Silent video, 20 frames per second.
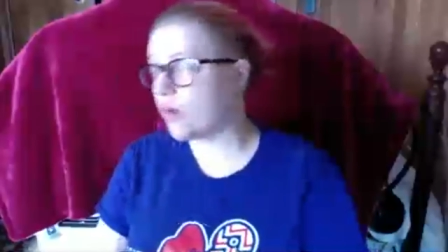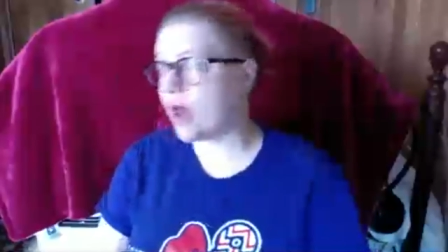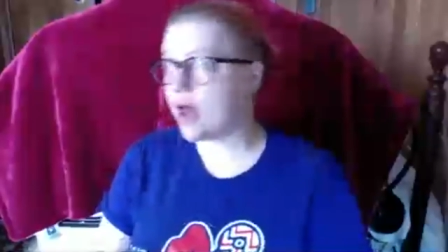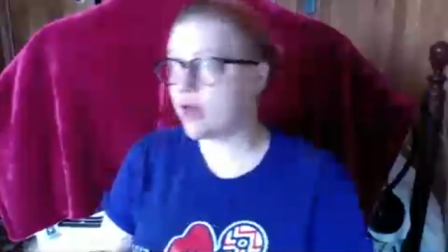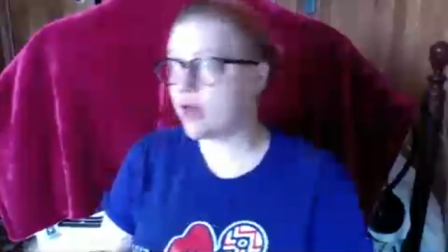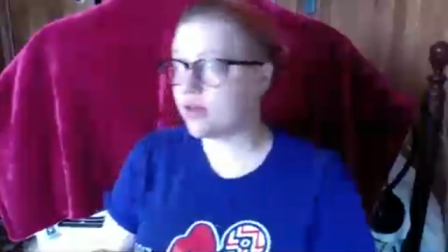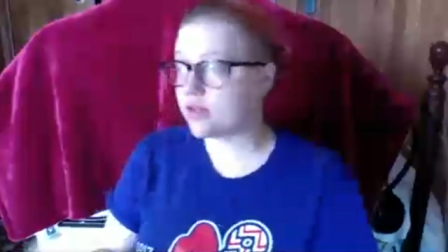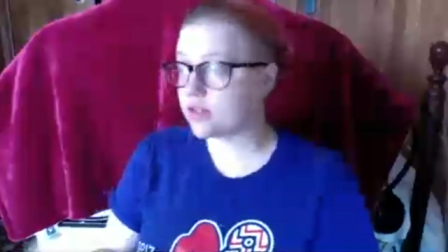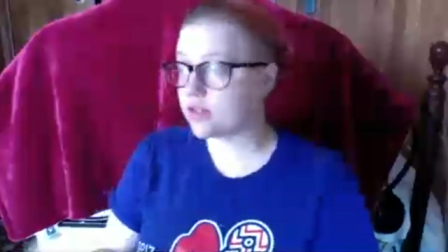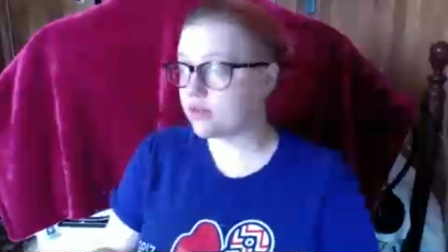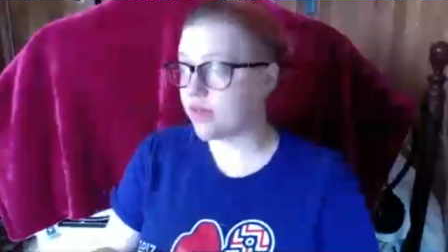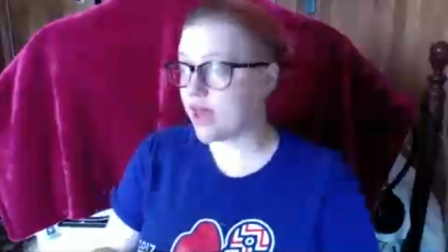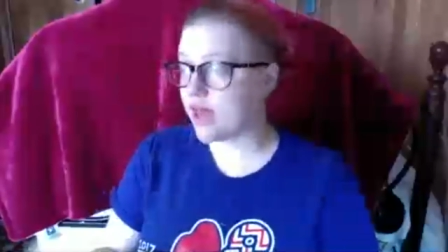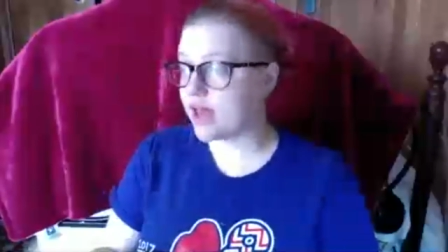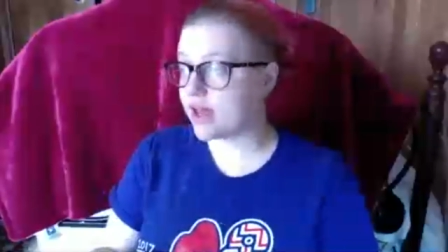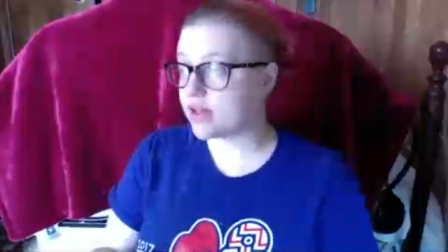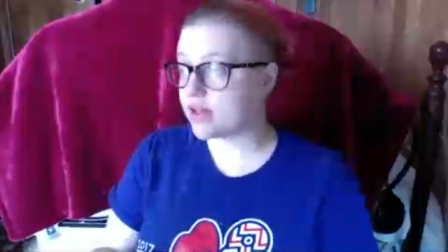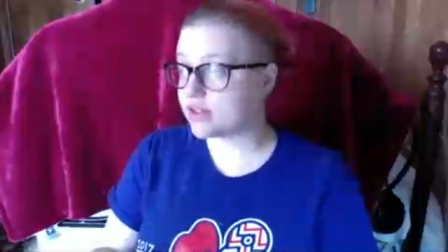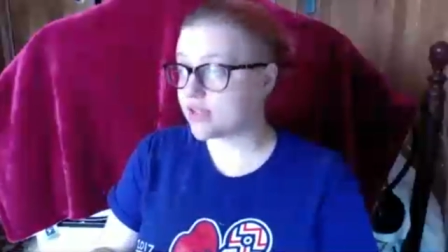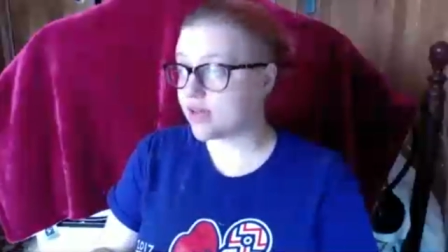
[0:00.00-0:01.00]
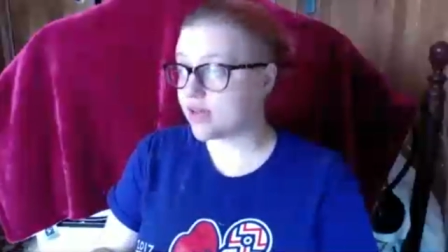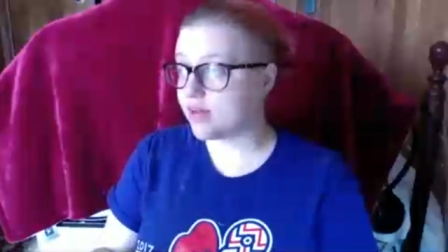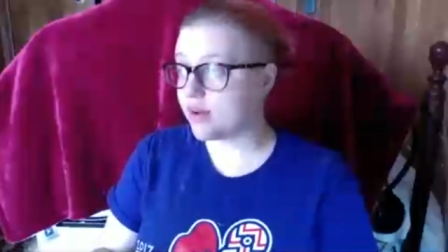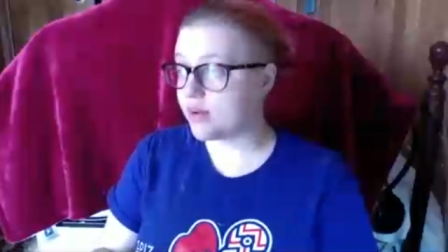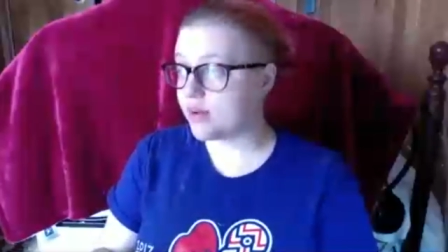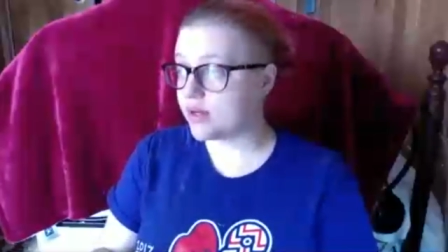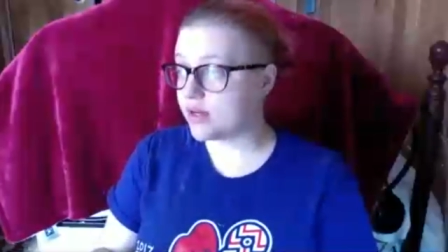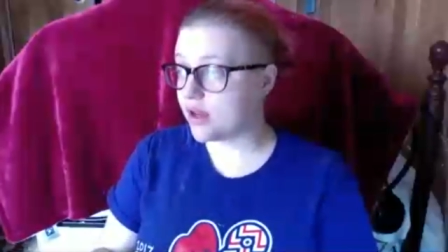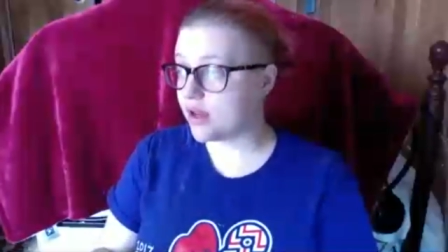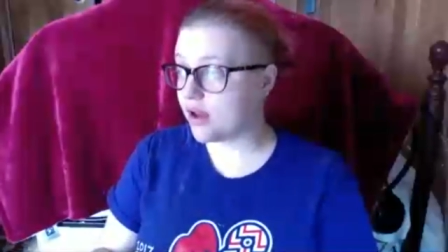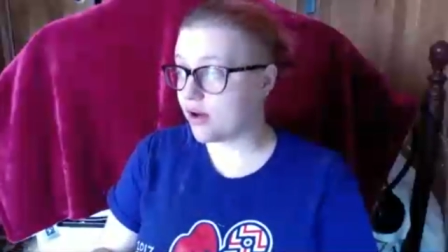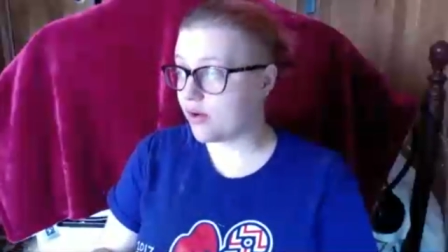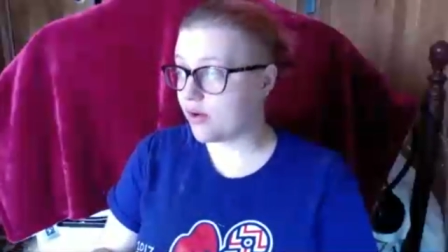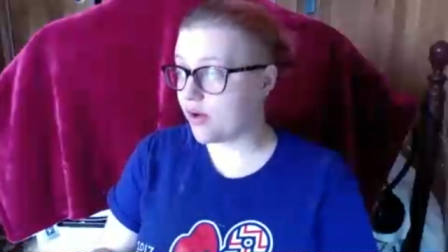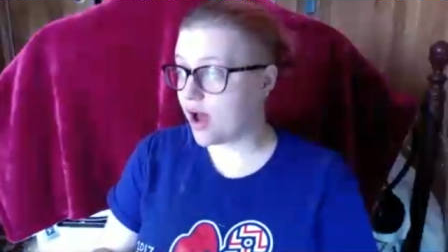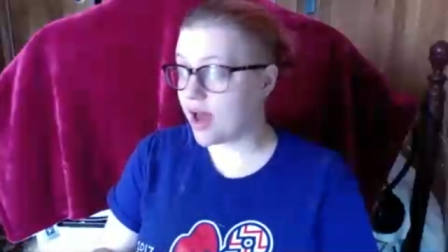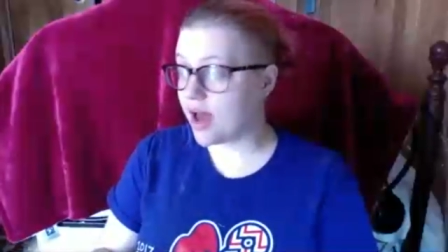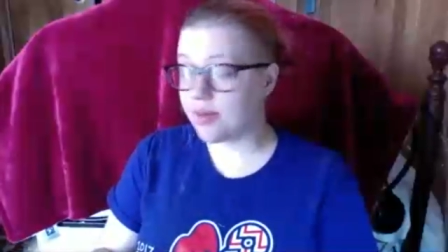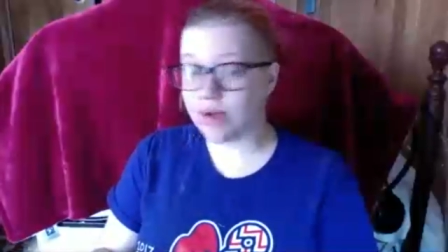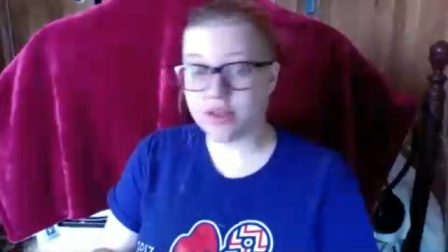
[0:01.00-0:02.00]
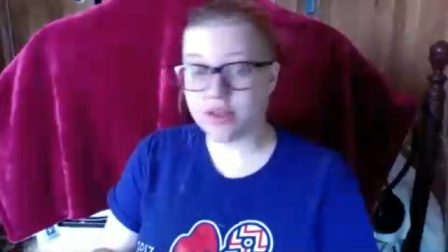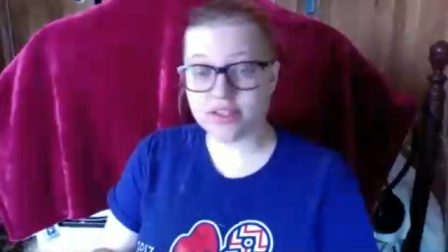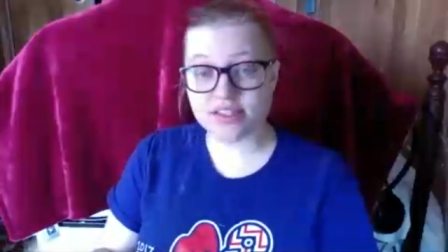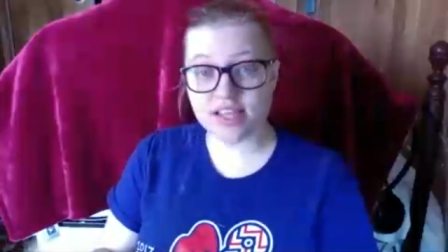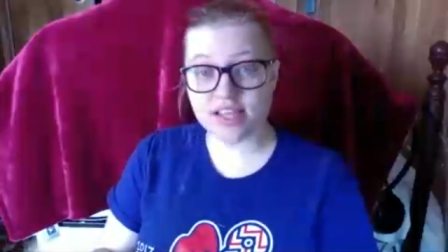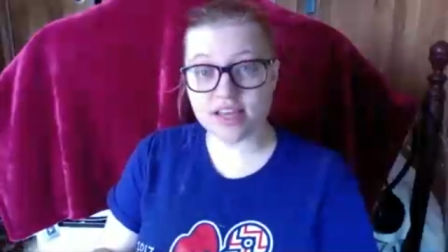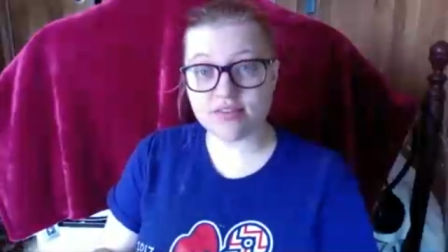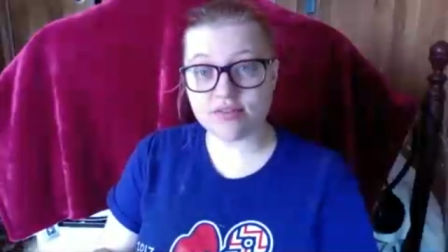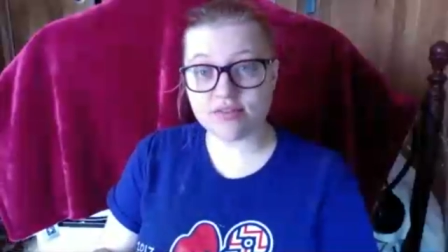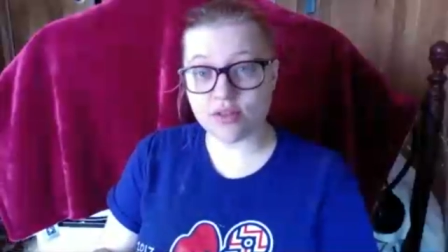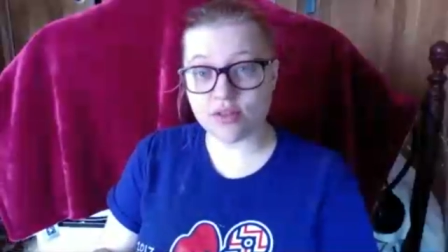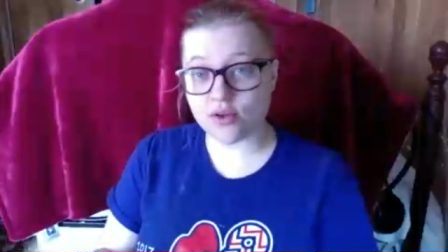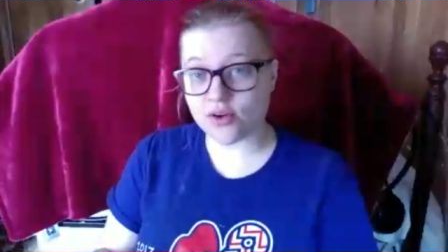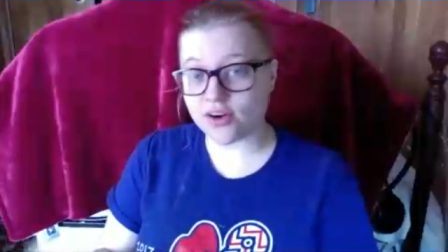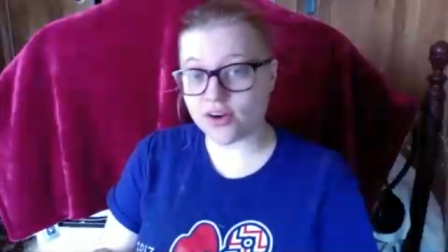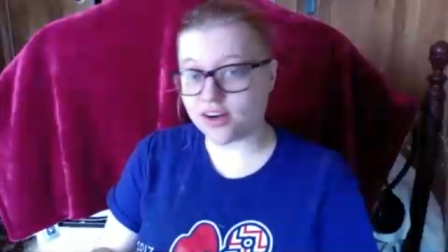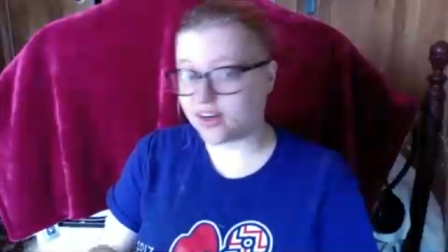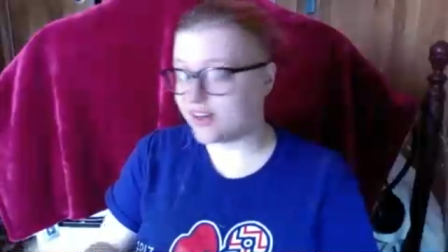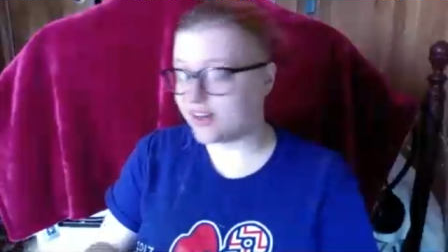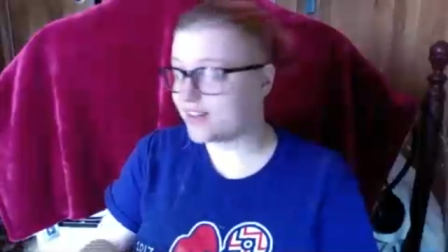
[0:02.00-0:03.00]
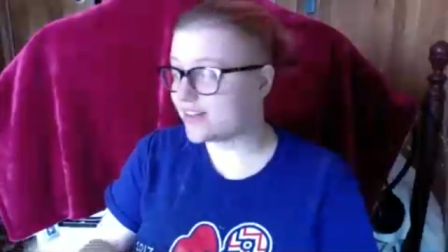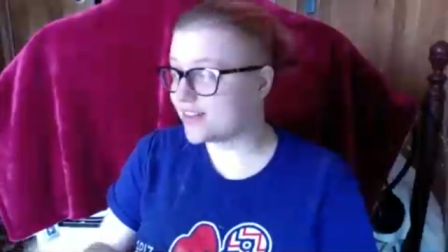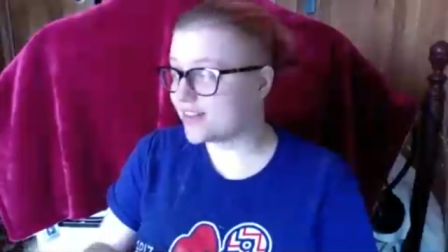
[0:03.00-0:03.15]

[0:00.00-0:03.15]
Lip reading: Wow, there's a bag outside my window. I'm on the second floor.